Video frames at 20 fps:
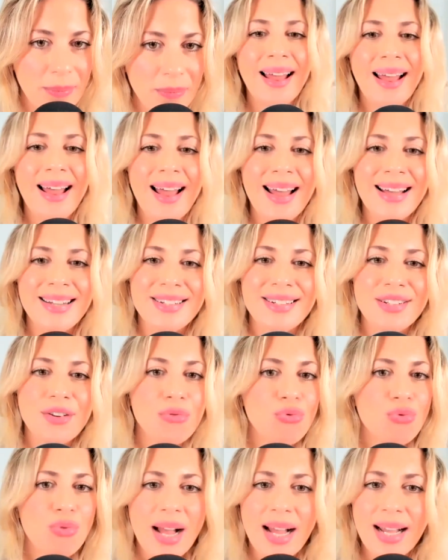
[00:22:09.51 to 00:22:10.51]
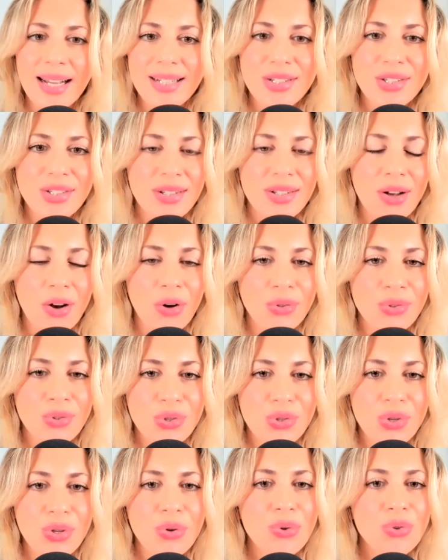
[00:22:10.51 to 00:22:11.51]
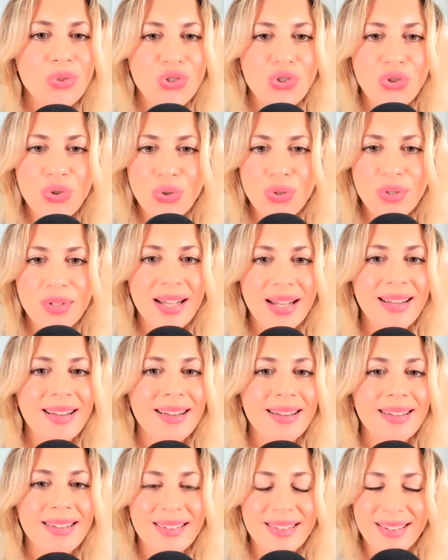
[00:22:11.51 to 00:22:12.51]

and write onto your journal